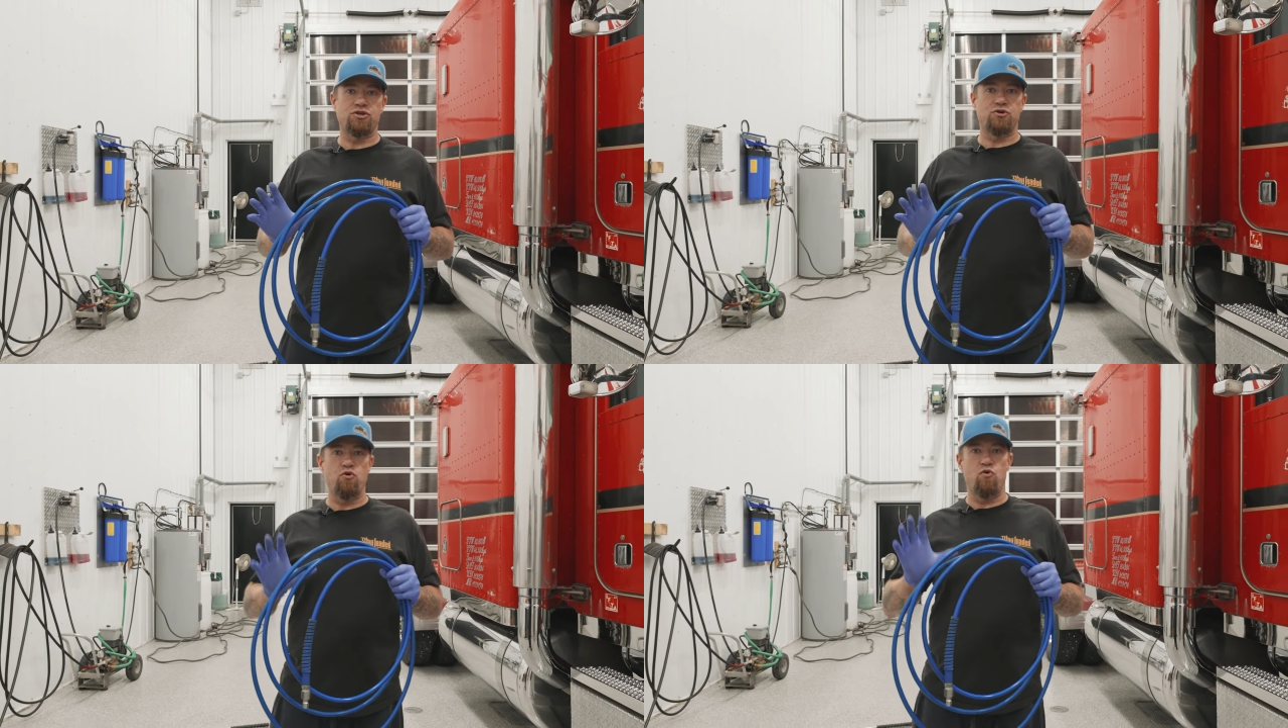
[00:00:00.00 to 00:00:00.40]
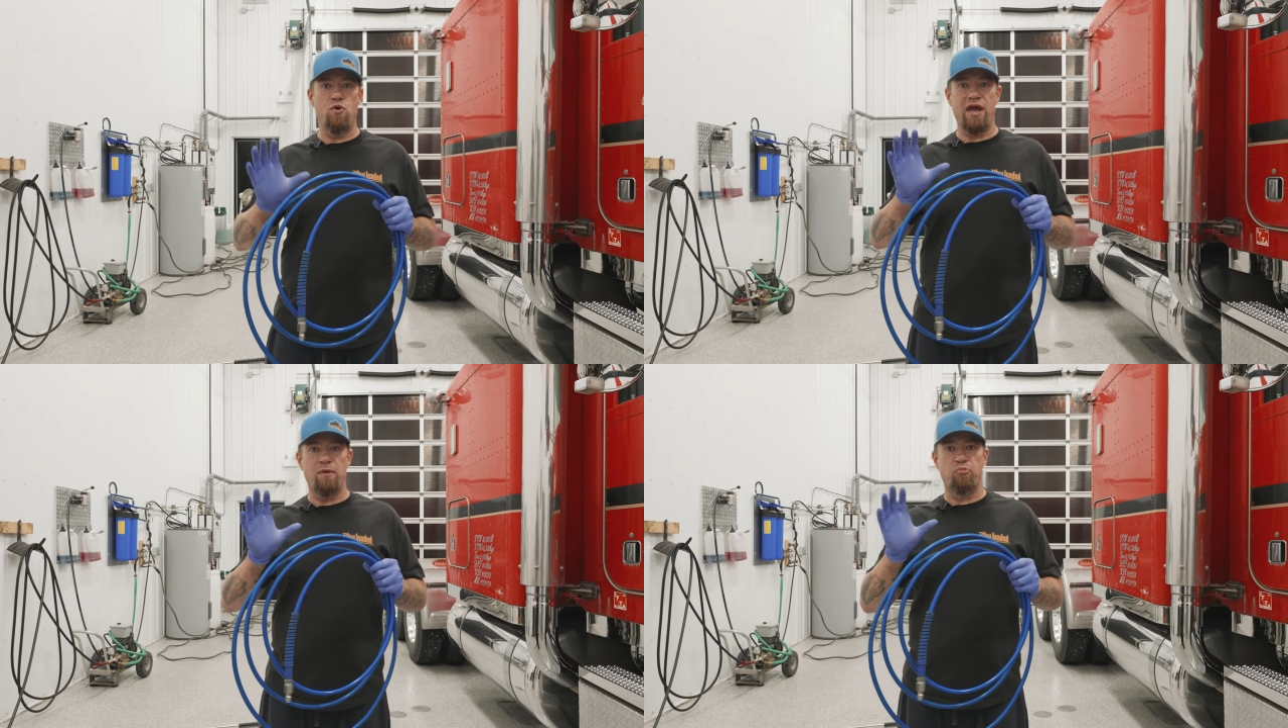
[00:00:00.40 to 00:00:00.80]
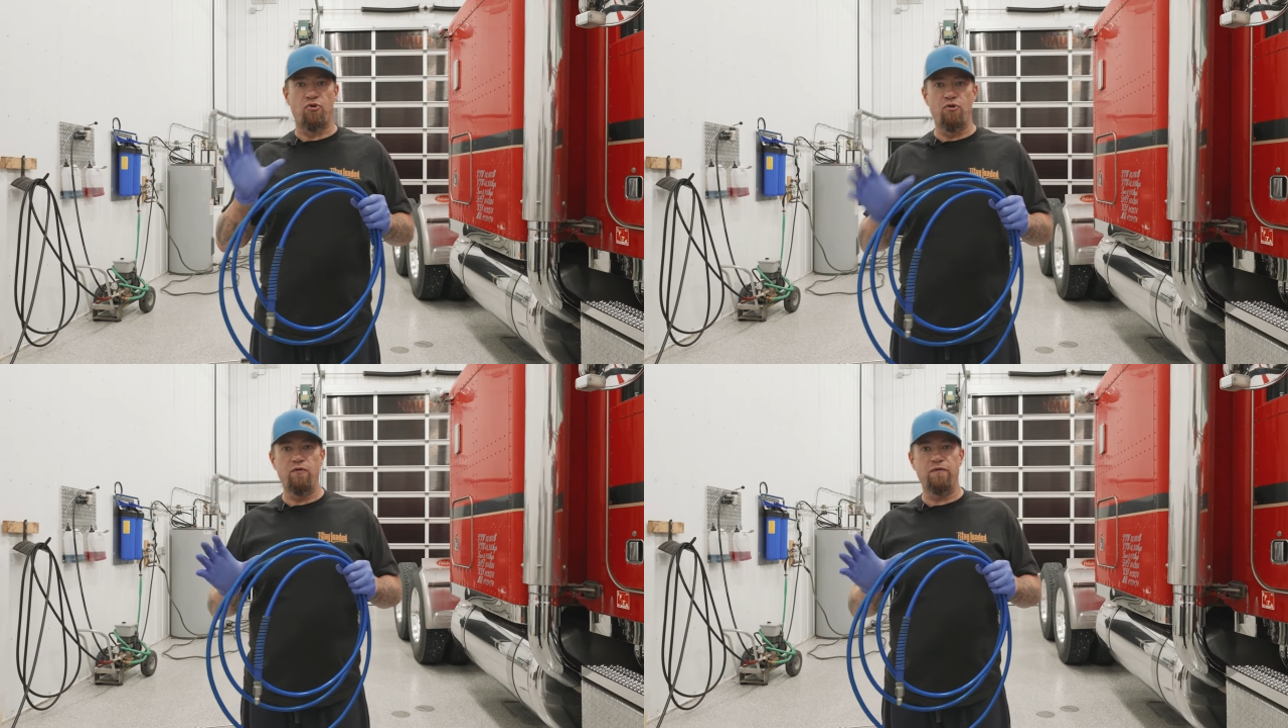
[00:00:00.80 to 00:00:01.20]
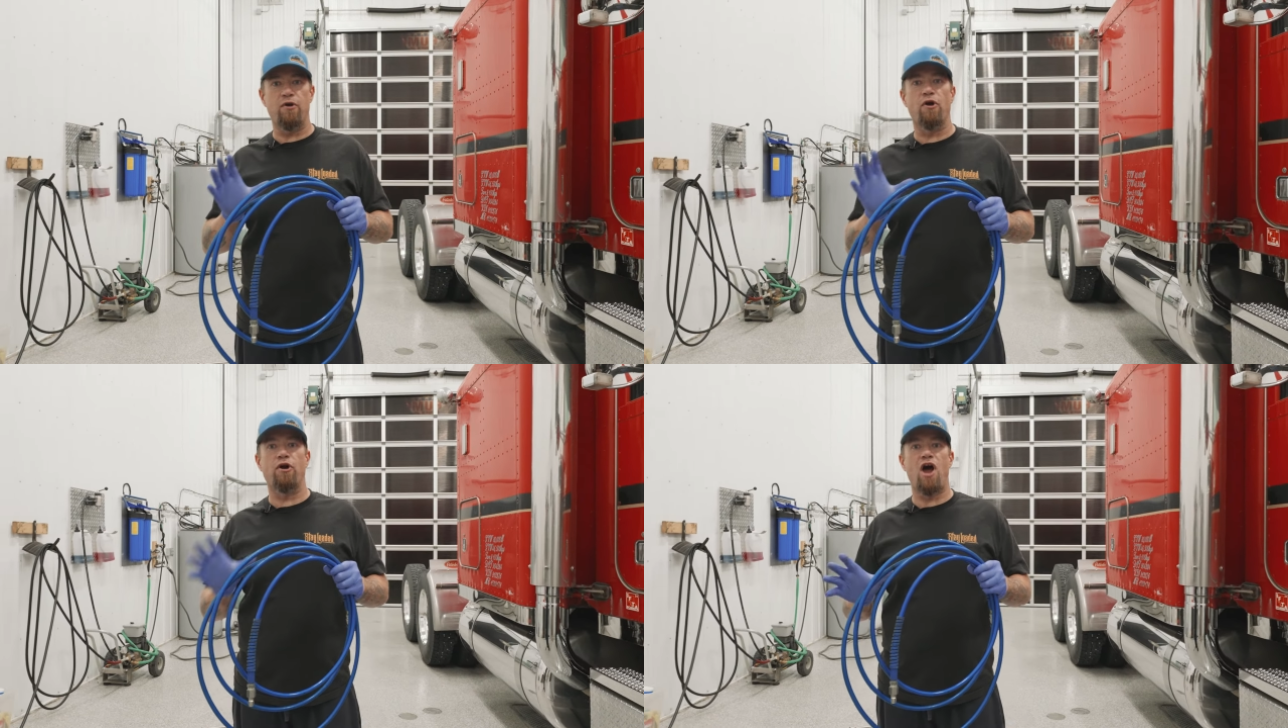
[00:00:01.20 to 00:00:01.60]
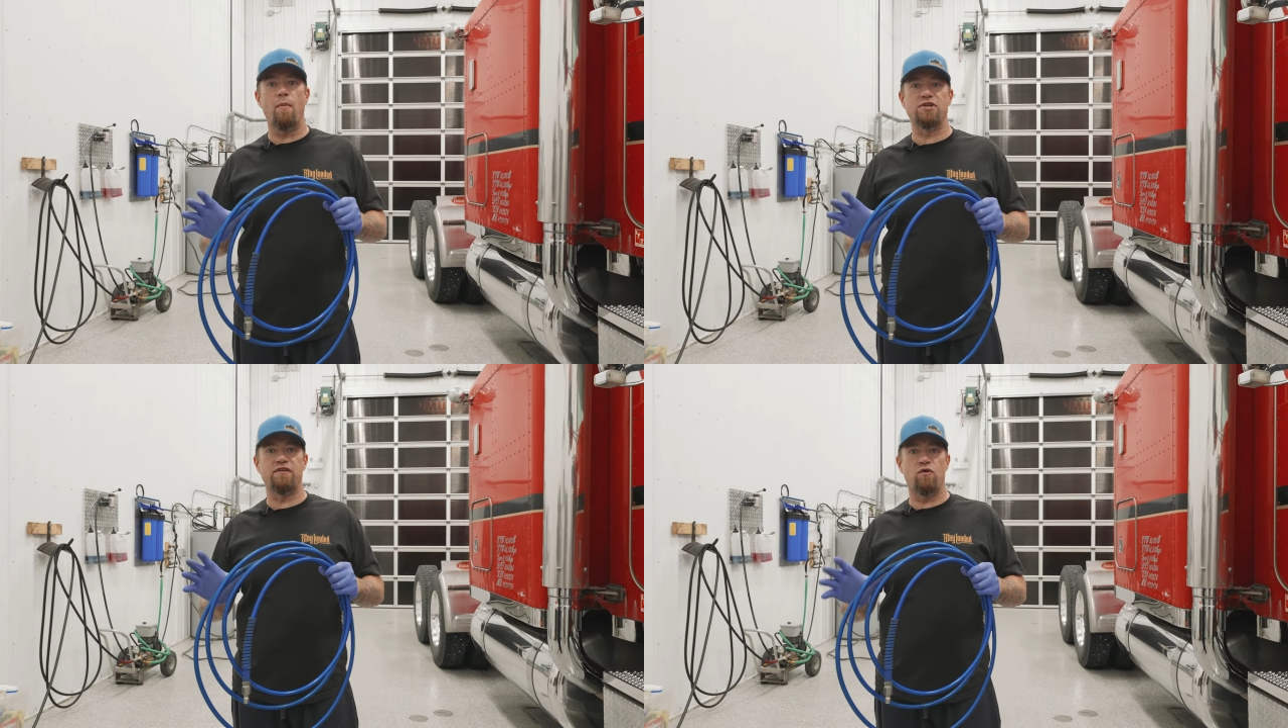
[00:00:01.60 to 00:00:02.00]
to improve the
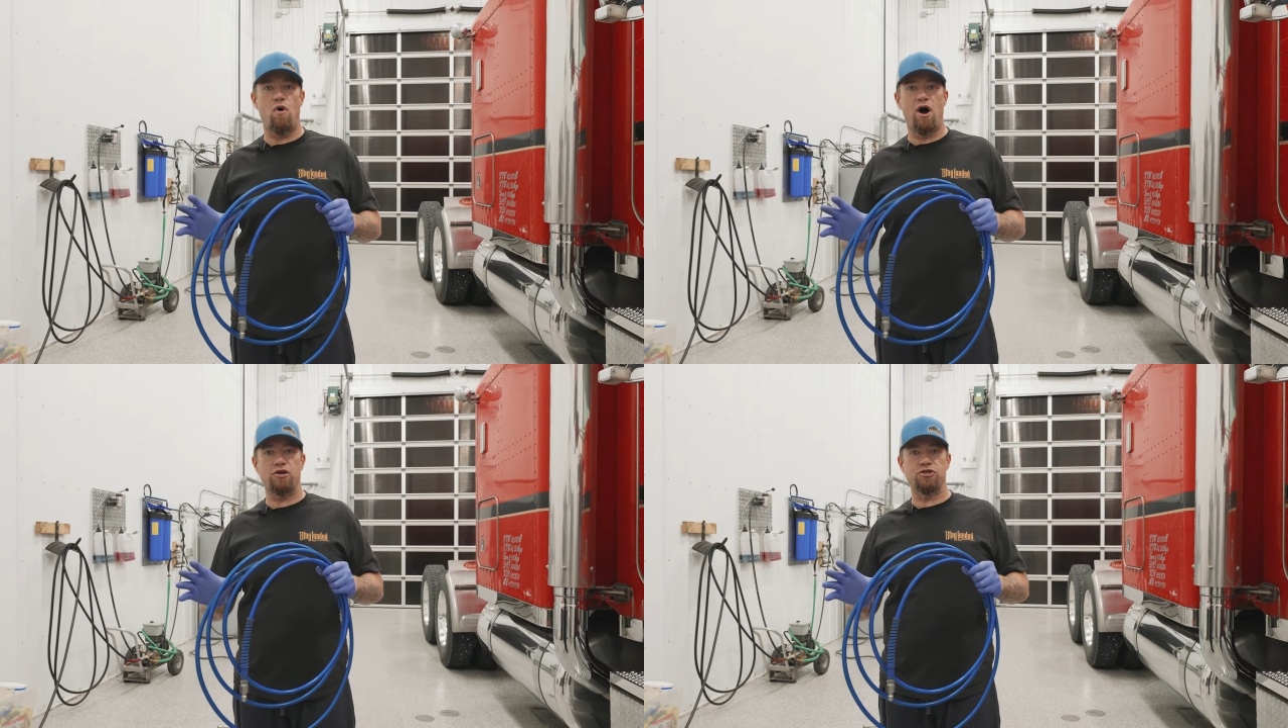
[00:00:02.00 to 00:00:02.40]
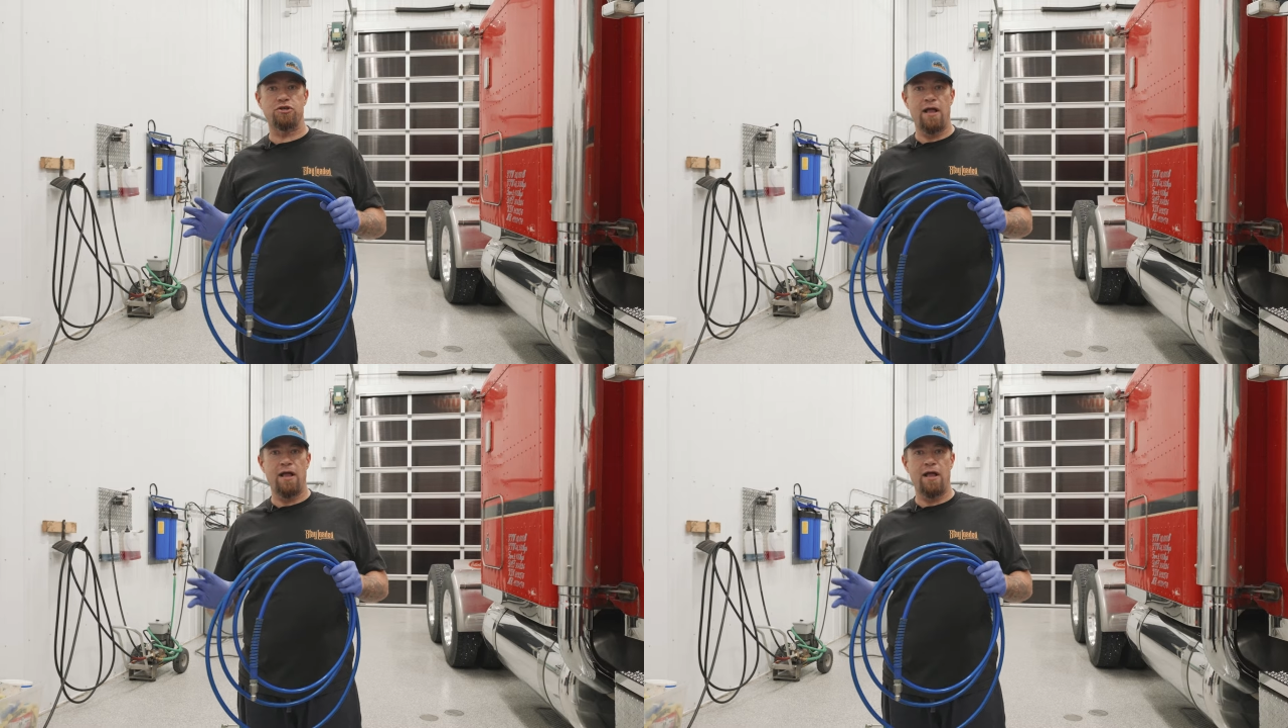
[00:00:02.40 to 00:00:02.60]
ergonomics of a wash.